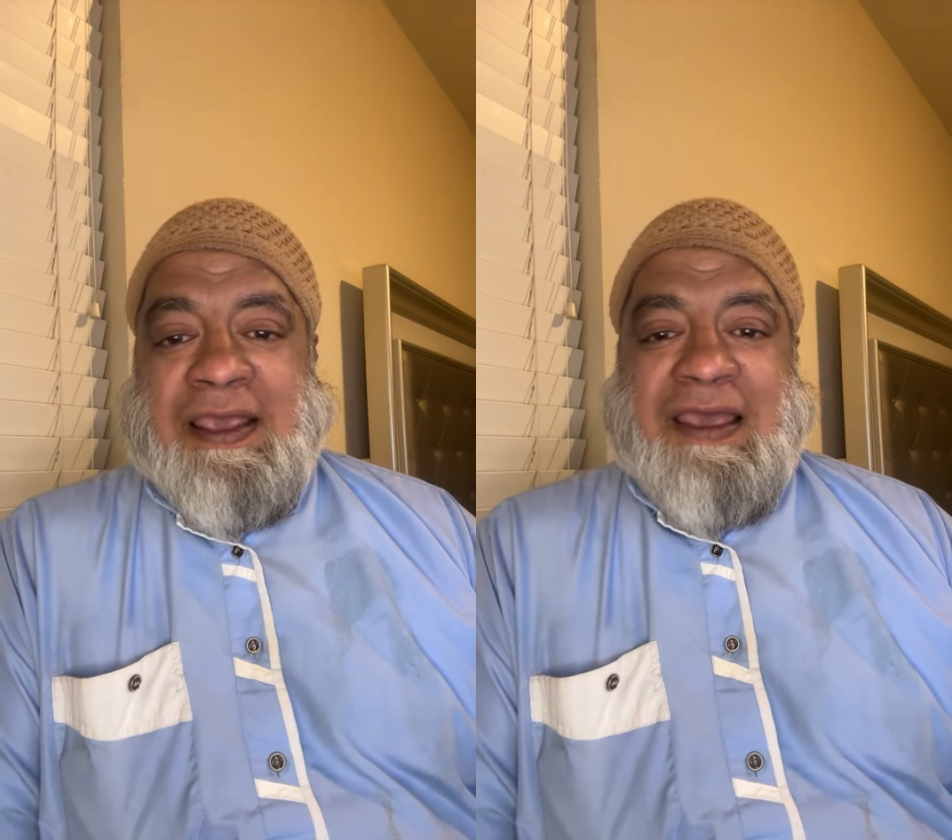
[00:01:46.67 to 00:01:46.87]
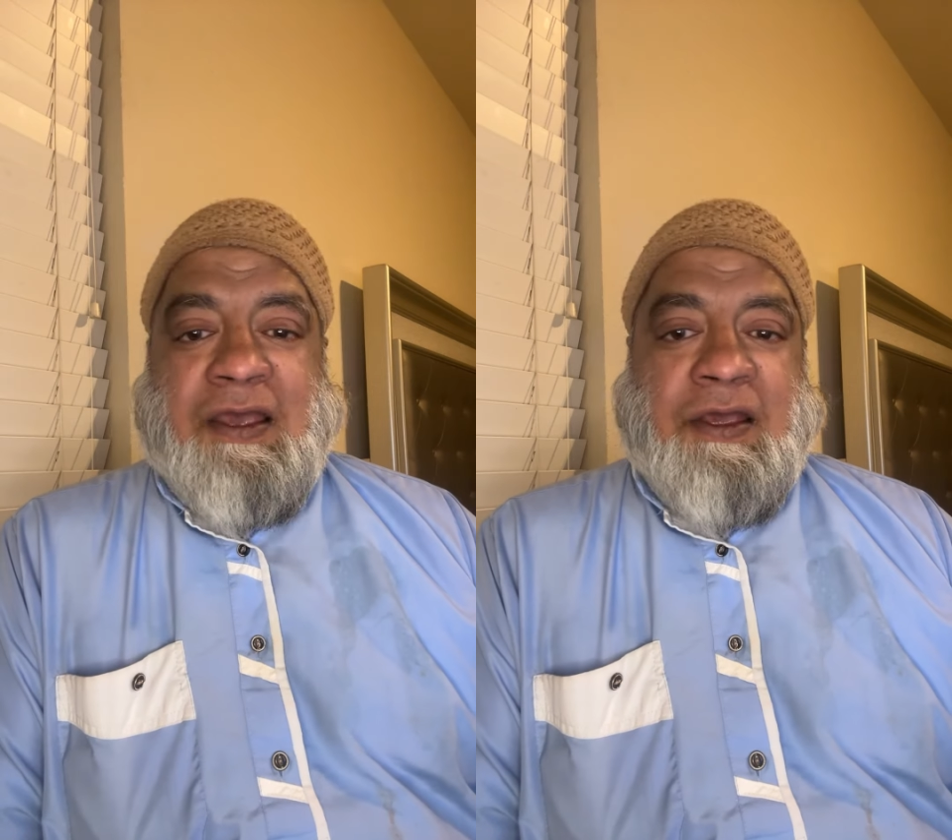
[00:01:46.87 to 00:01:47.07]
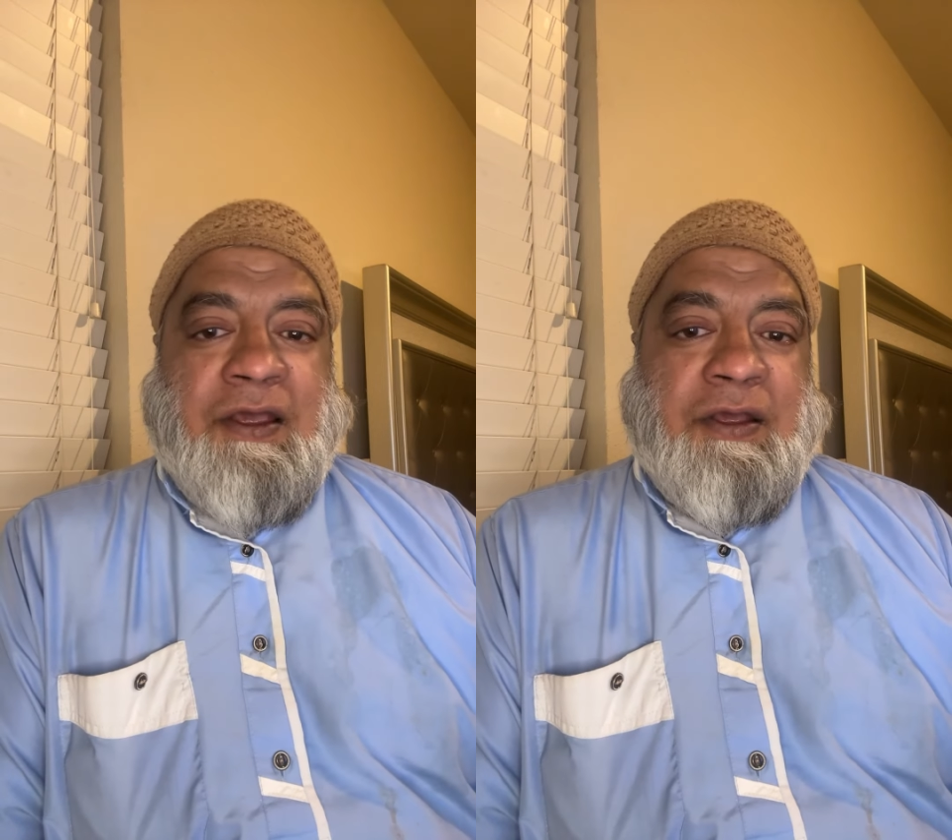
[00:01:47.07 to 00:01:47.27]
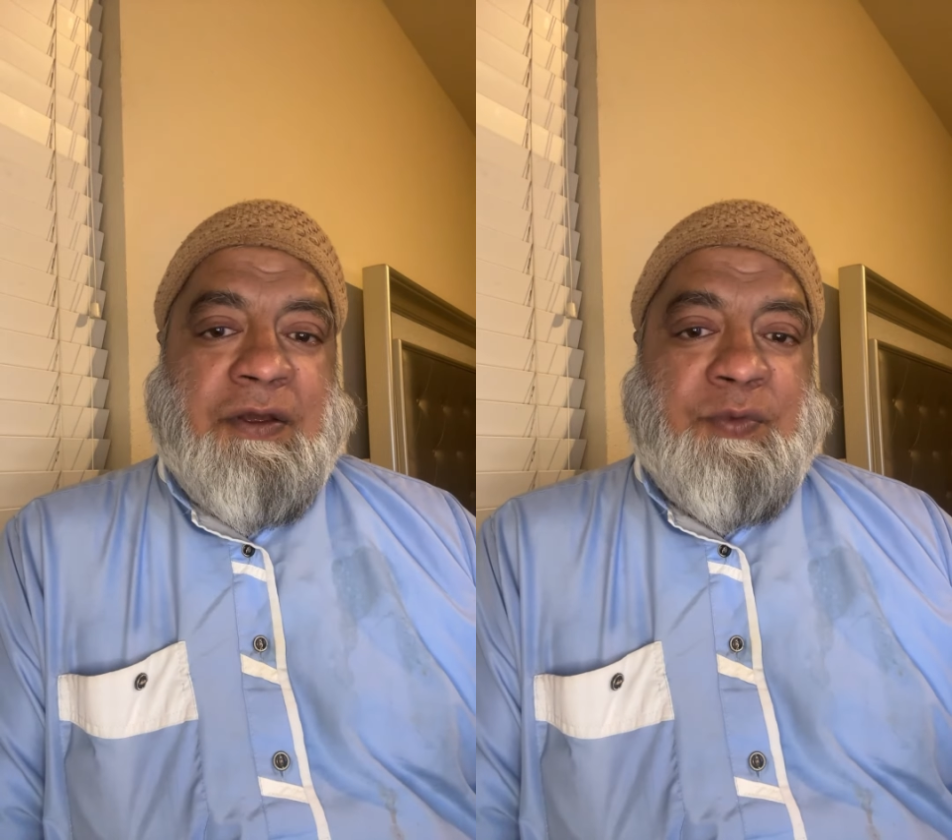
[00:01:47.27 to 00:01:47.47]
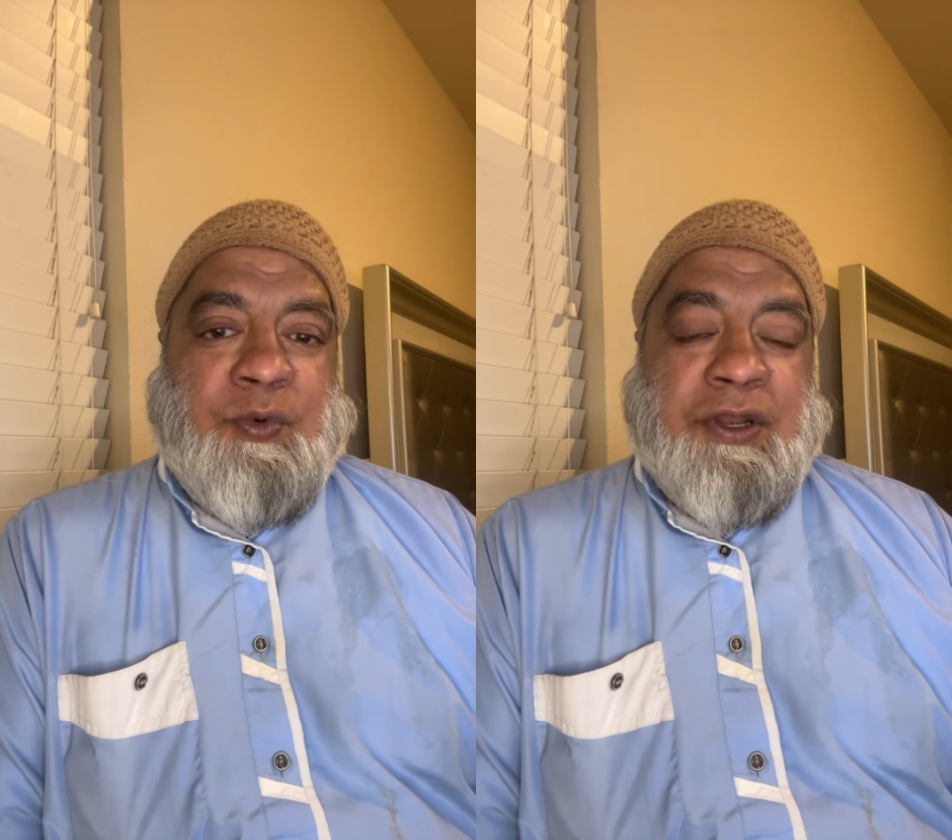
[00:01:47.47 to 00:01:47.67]

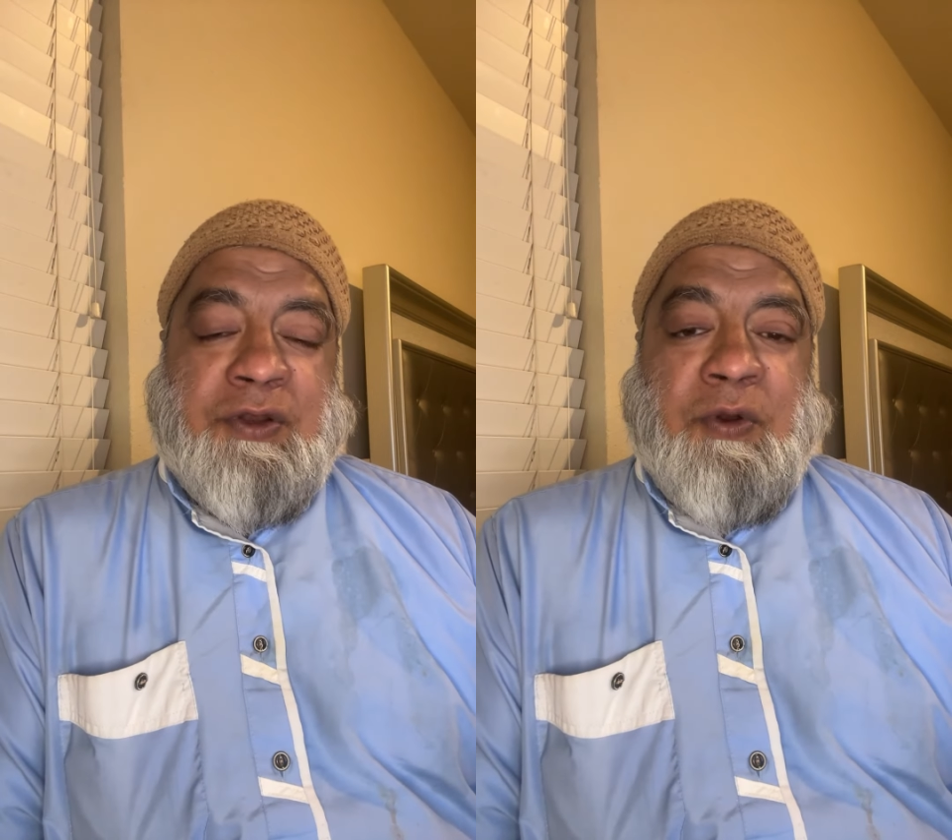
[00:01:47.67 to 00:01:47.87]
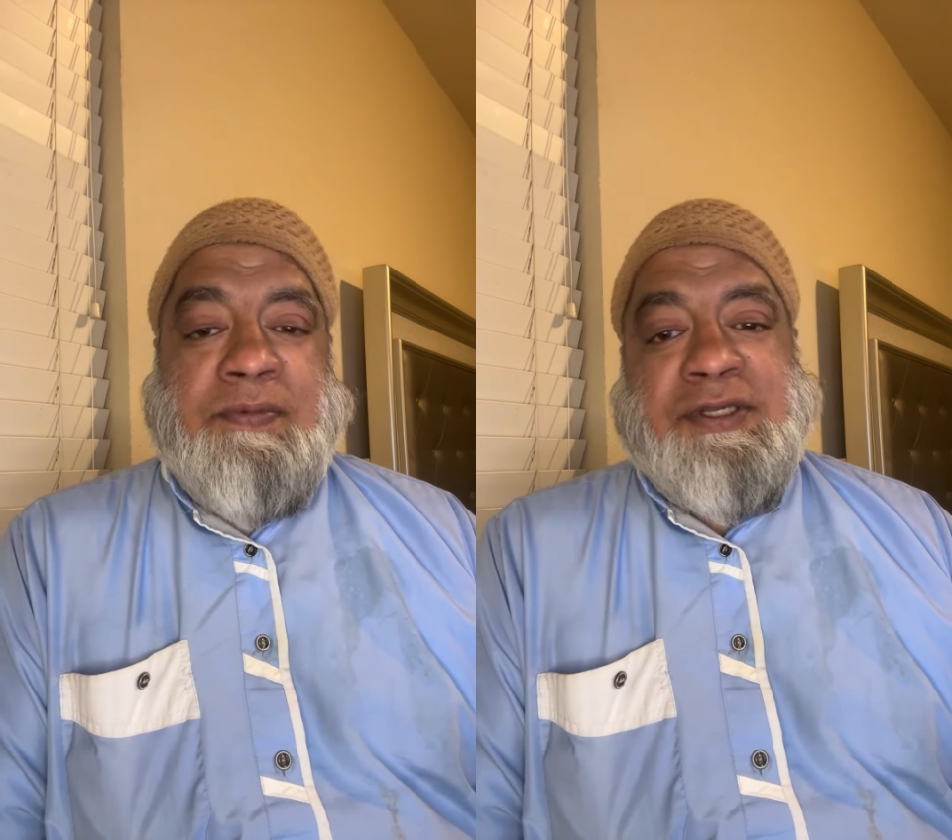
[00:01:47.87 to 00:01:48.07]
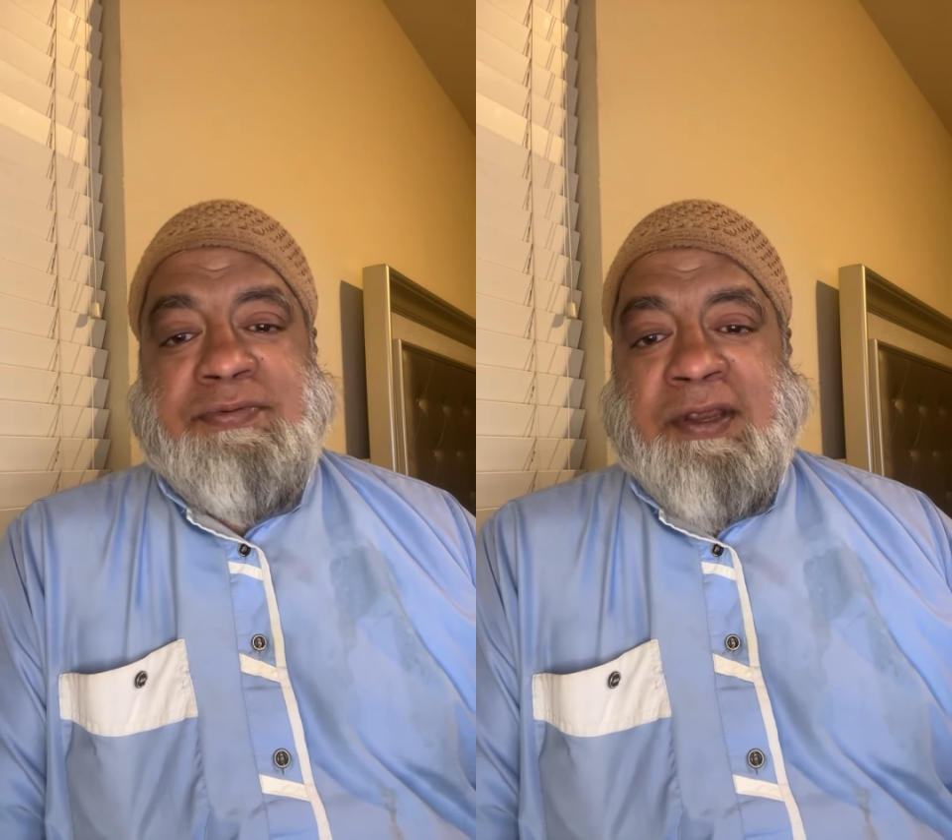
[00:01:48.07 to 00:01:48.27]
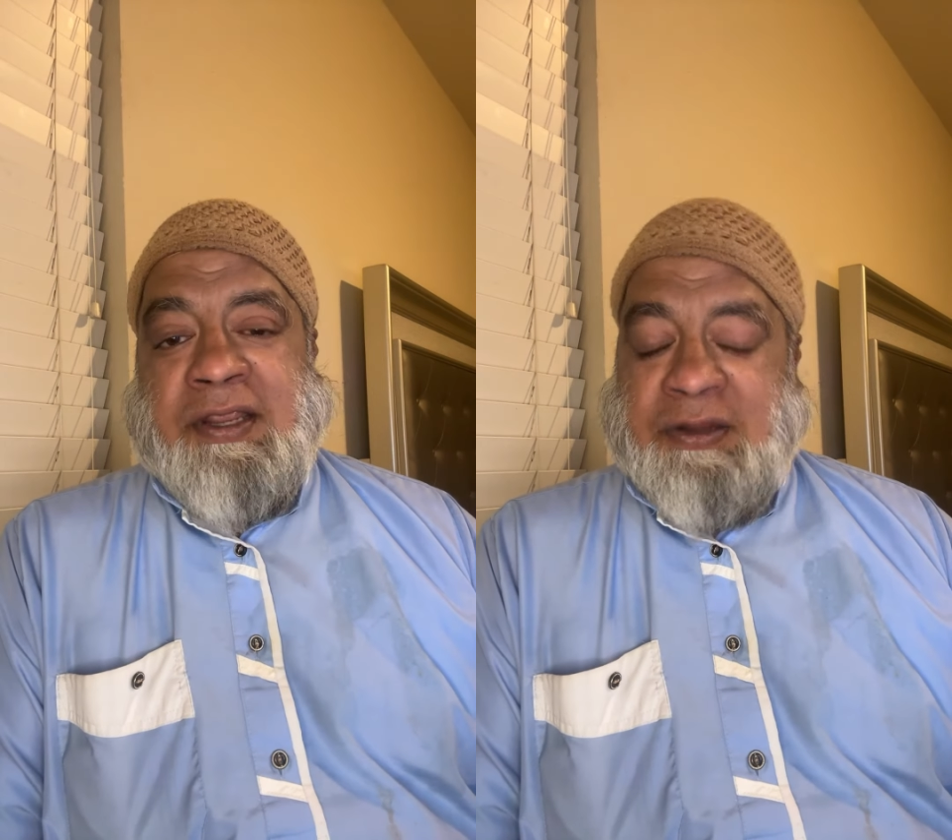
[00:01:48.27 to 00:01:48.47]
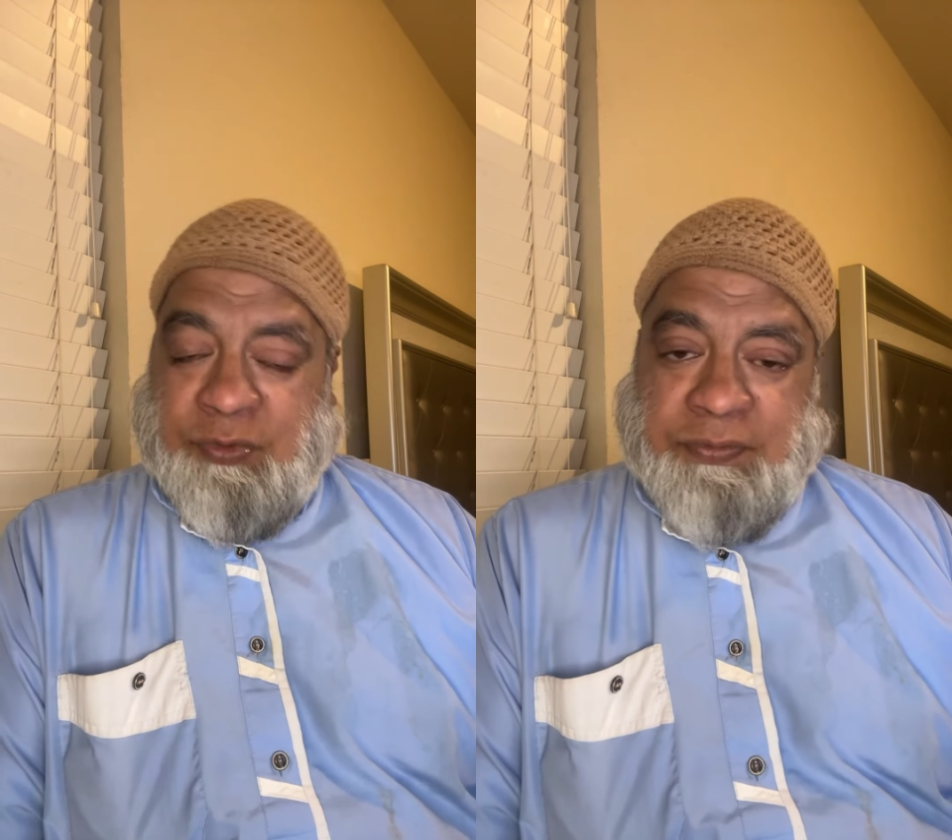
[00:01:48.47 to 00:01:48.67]
When normally
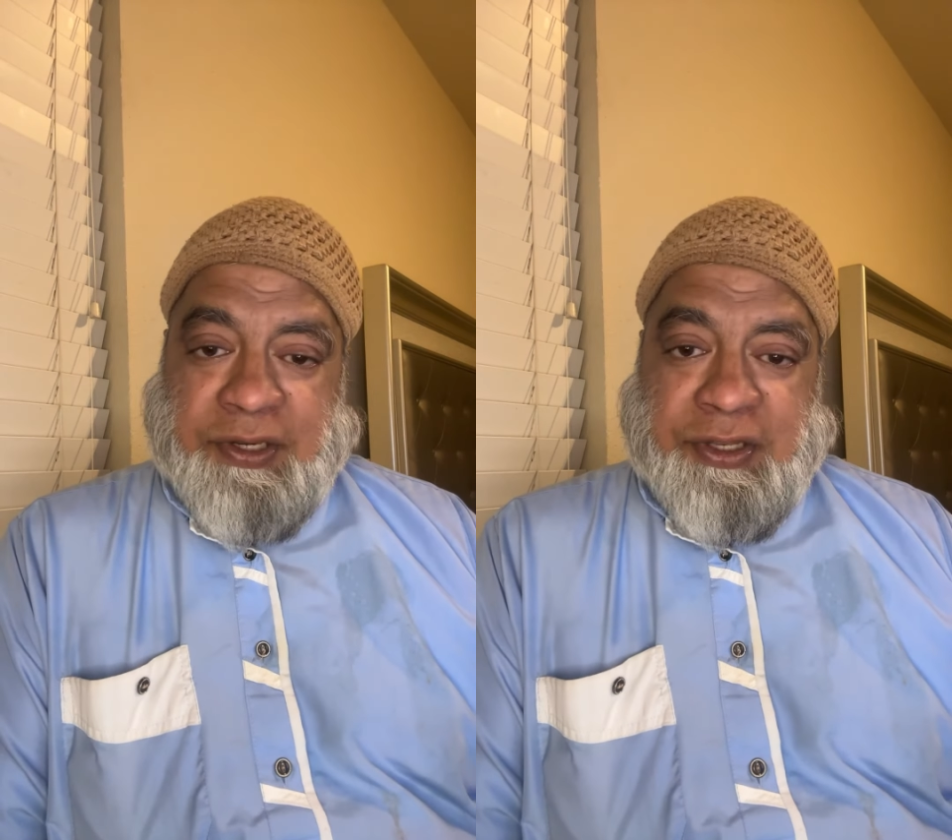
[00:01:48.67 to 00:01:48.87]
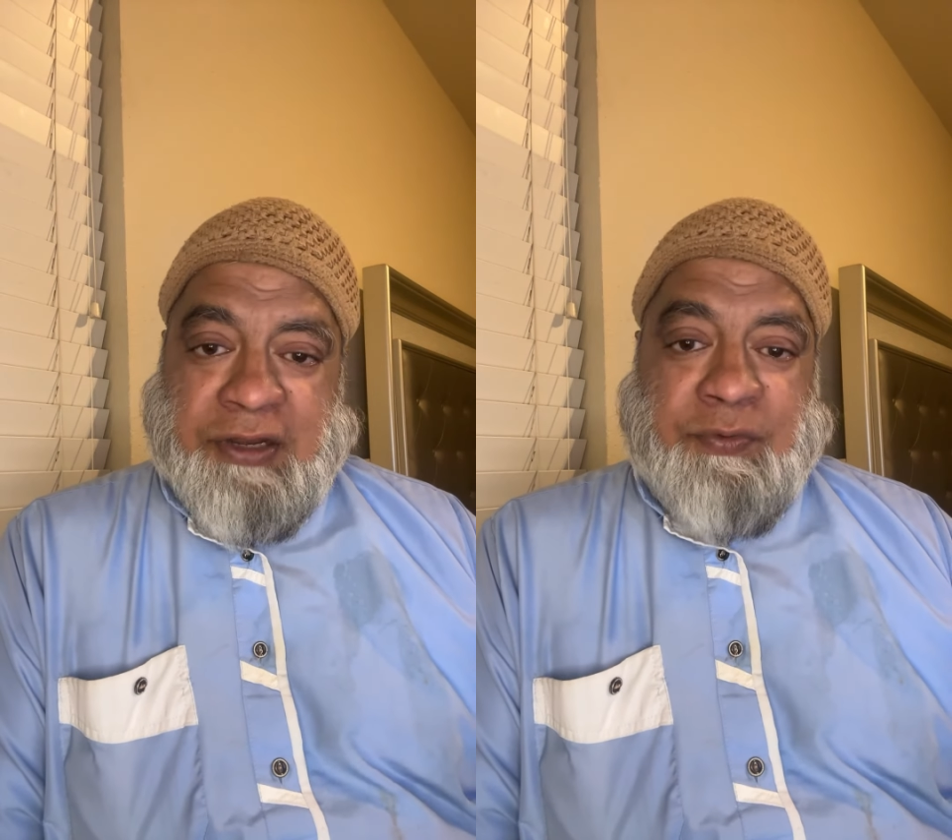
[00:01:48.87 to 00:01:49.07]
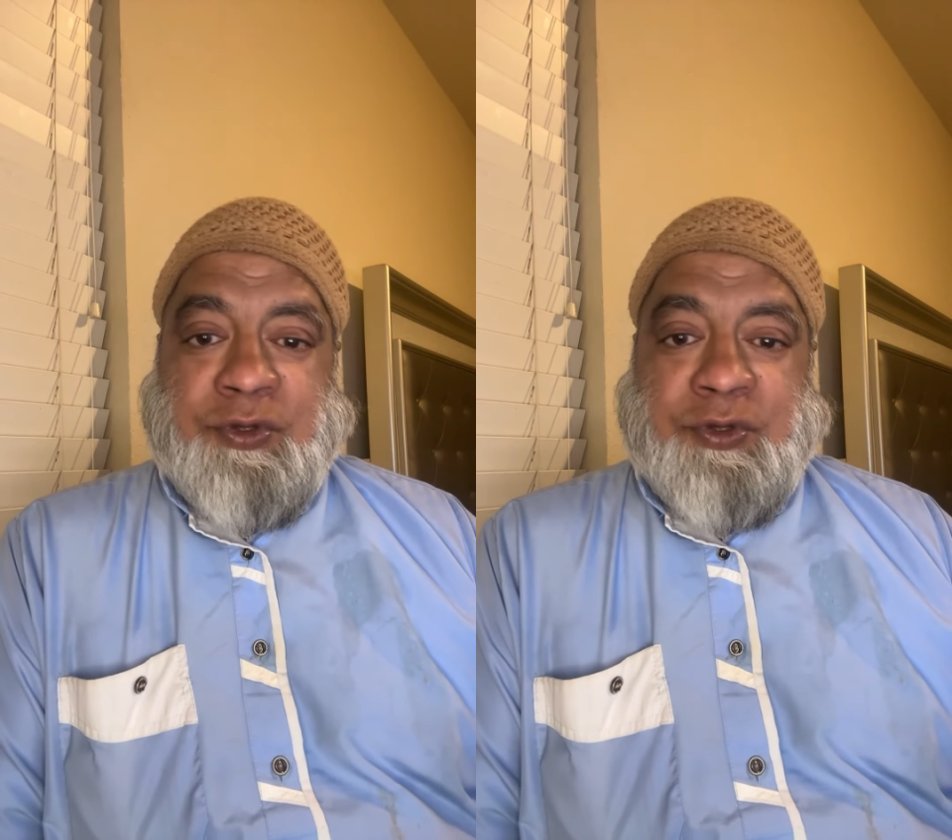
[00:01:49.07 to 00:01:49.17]
speaking it would be thin.